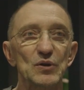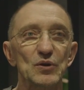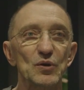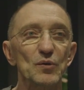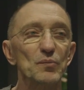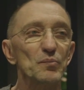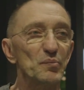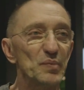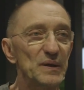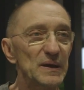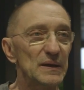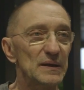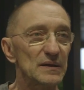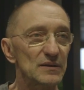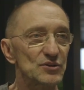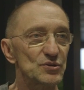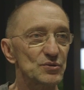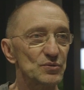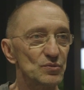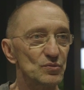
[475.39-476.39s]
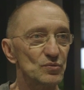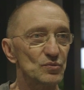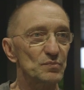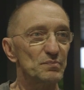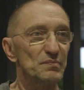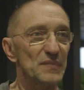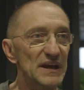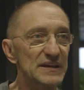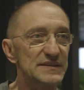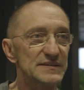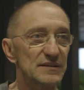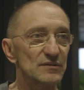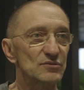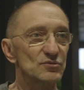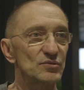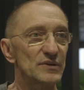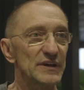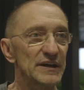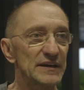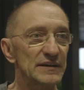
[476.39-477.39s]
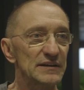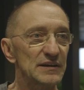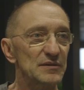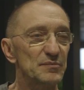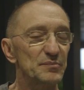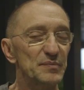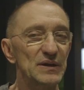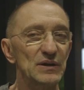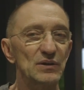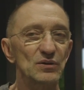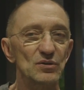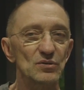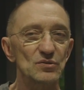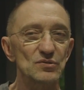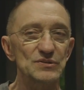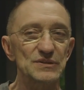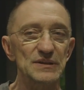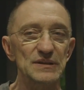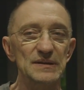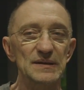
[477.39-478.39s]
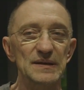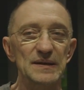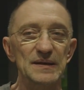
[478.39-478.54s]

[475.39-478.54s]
combine, to mix it together, because